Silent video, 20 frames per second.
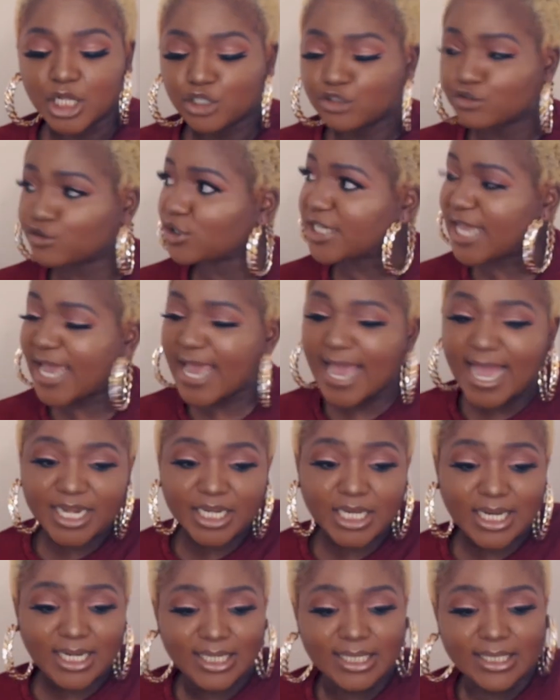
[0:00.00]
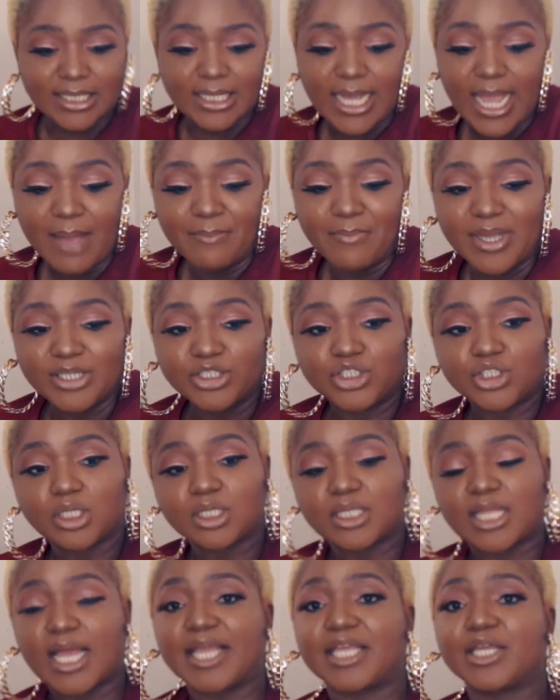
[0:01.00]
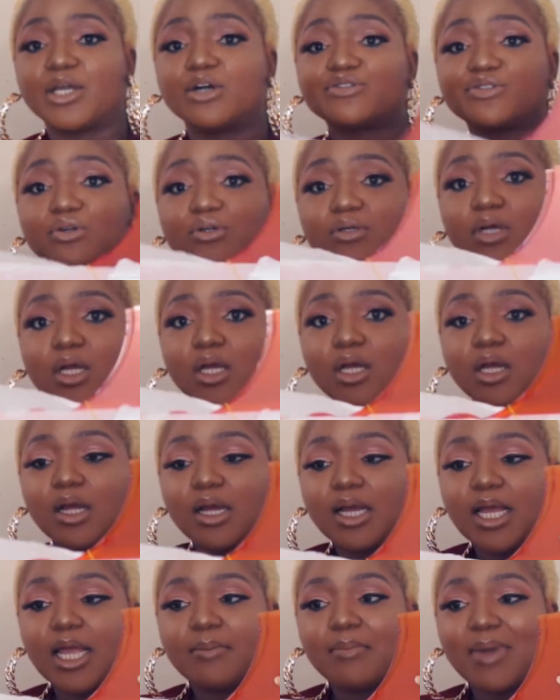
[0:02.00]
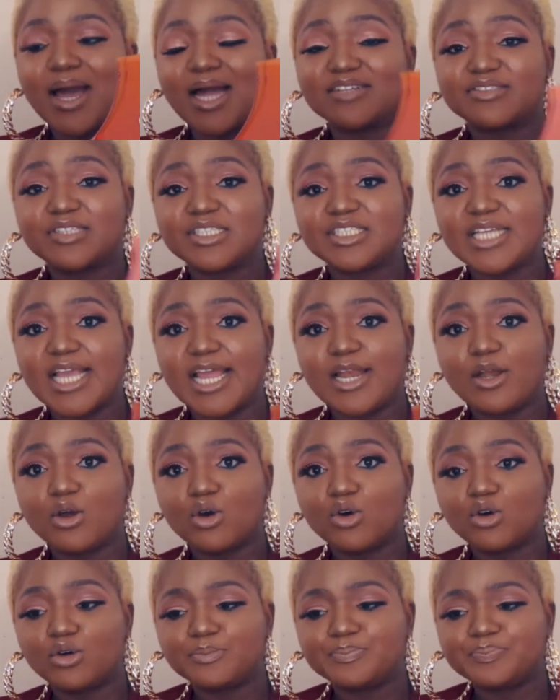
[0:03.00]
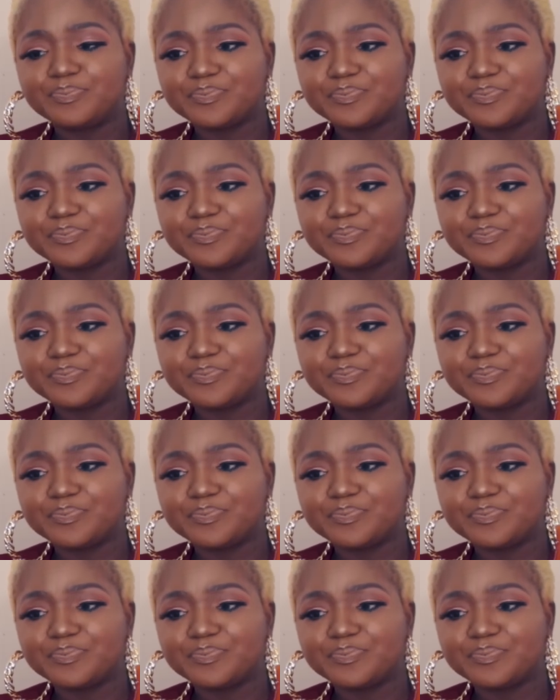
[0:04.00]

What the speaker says: So yeah, and I mentioned that he also has the yellow